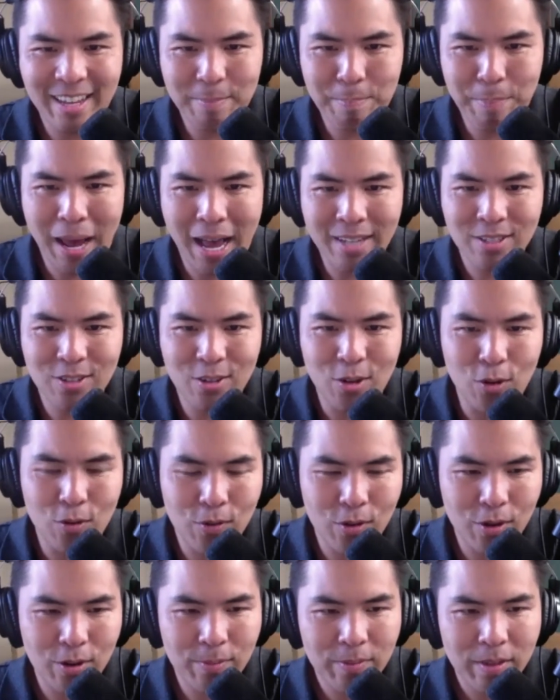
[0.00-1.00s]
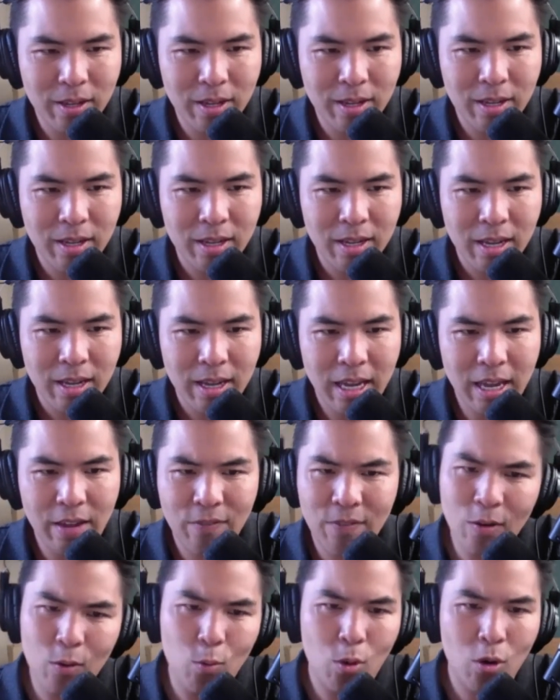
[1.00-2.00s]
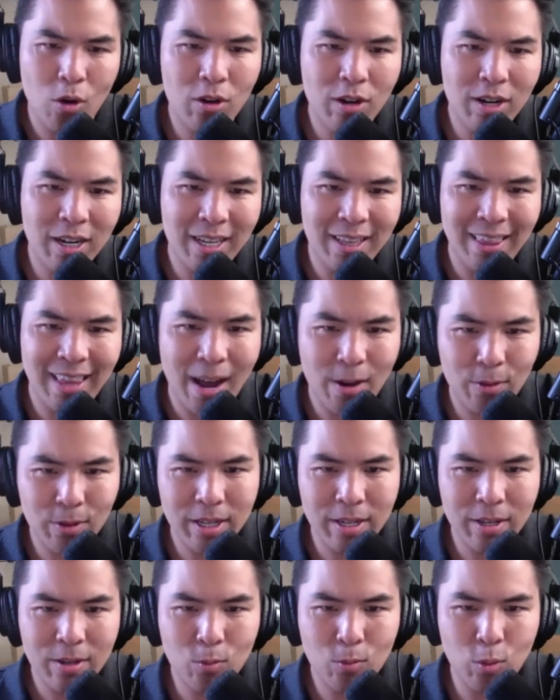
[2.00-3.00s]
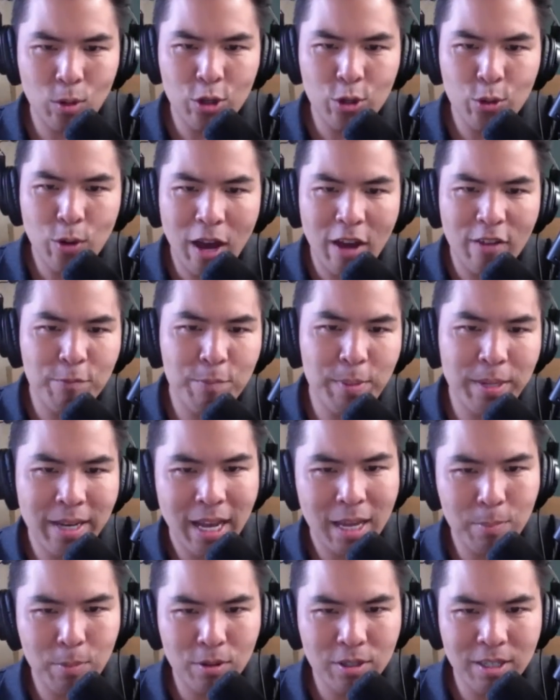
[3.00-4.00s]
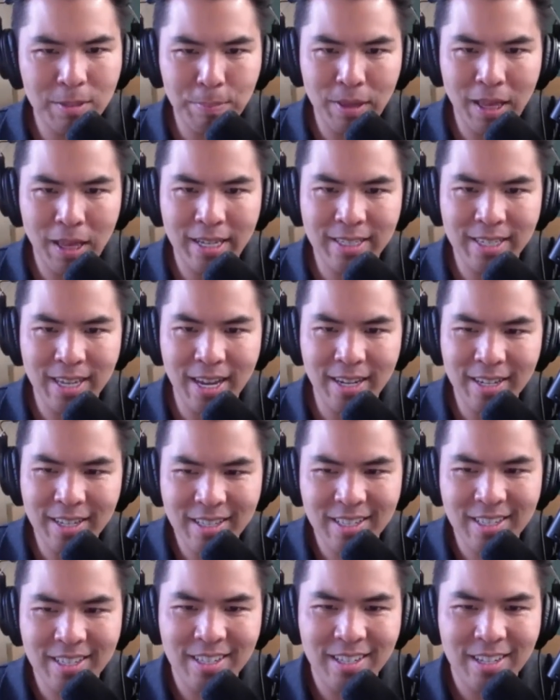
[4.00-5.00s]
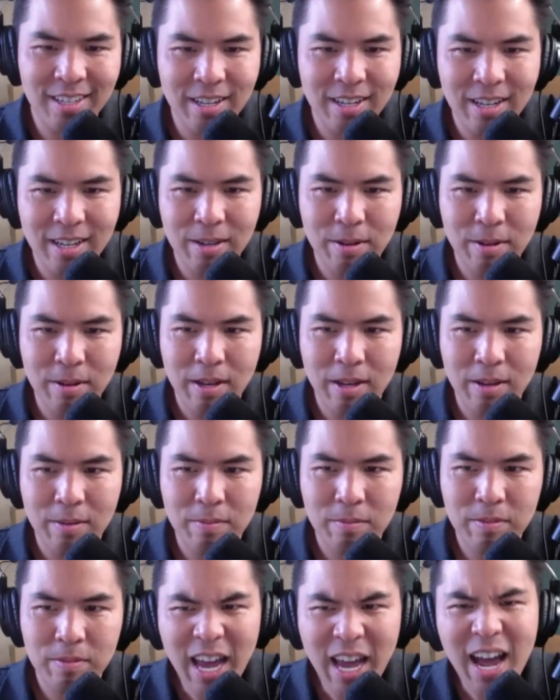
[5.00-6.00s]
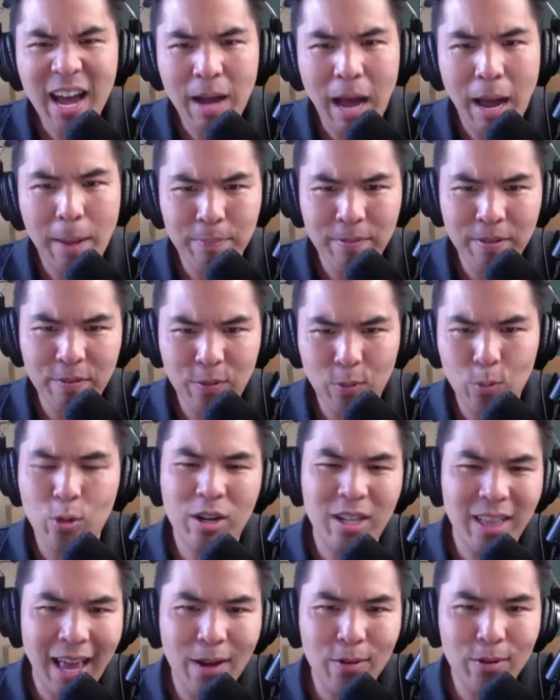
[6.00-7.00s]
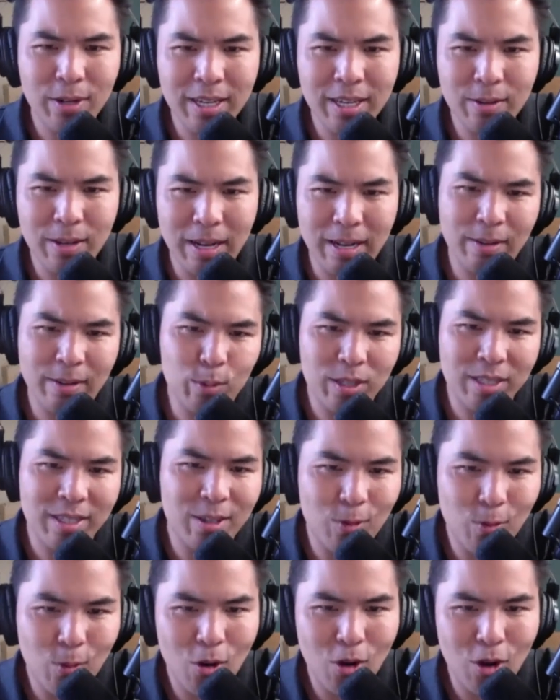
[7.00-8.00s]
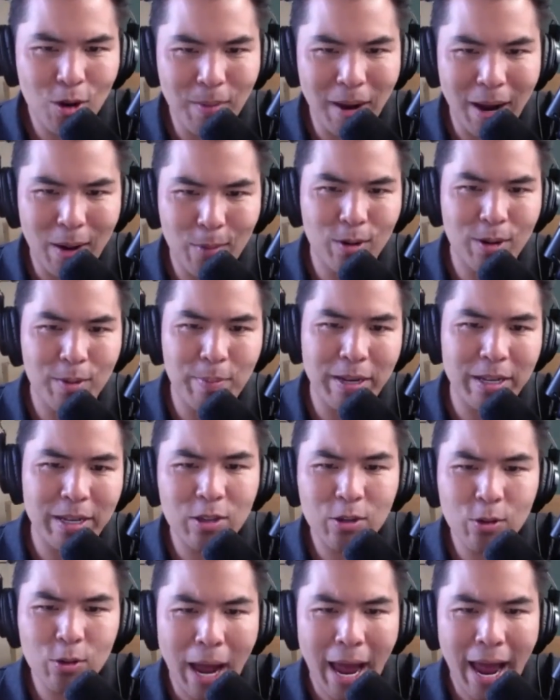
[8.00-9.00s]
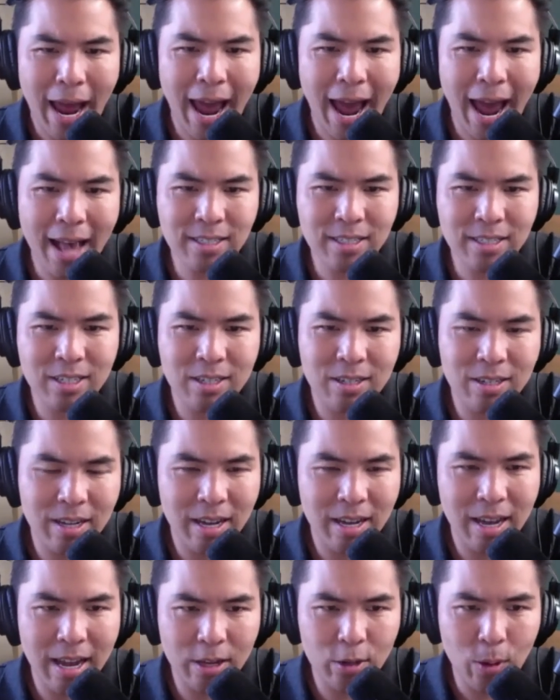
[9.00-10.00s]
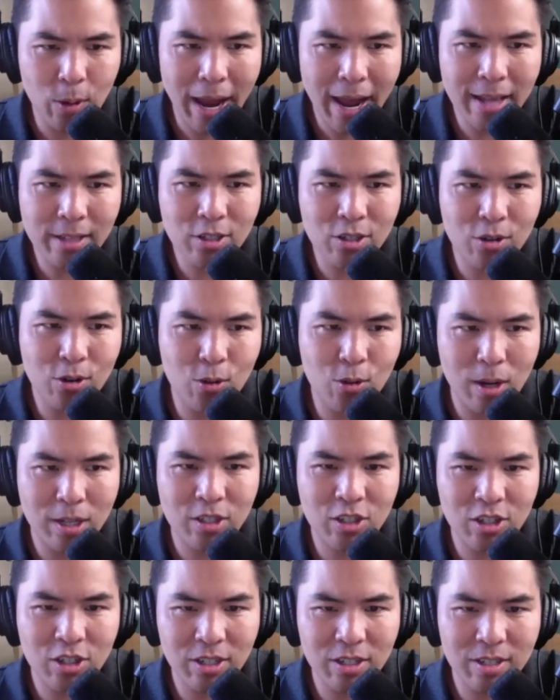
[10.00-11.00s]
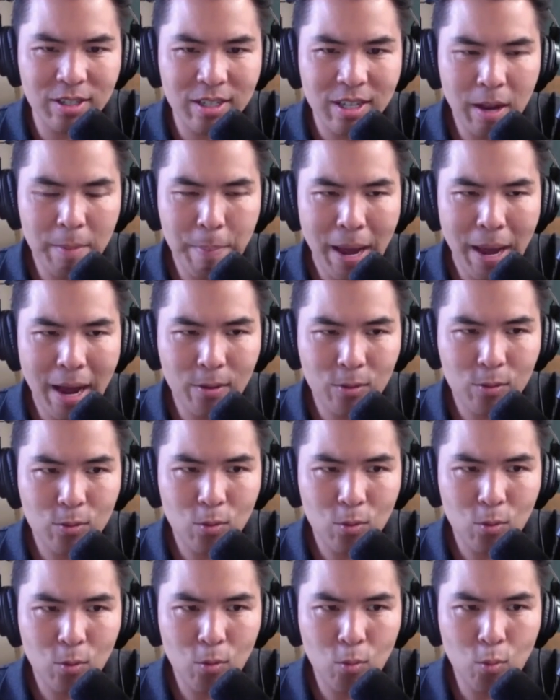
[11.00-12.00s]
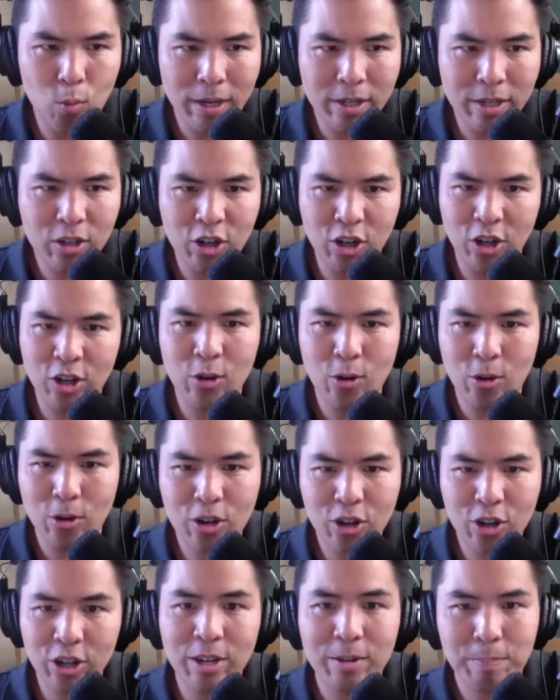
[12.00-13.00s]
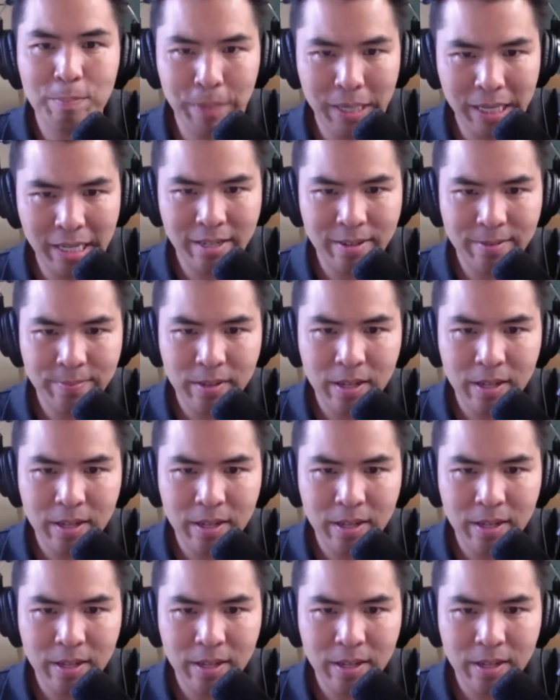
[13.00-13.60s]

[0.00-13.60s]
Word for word: that passed over if it were cloudy, would you have been able to play tennis? Yeah, I, if it were cloudy and it was still warm, I would have been. You ask, you answer questions about what could or couldn't be.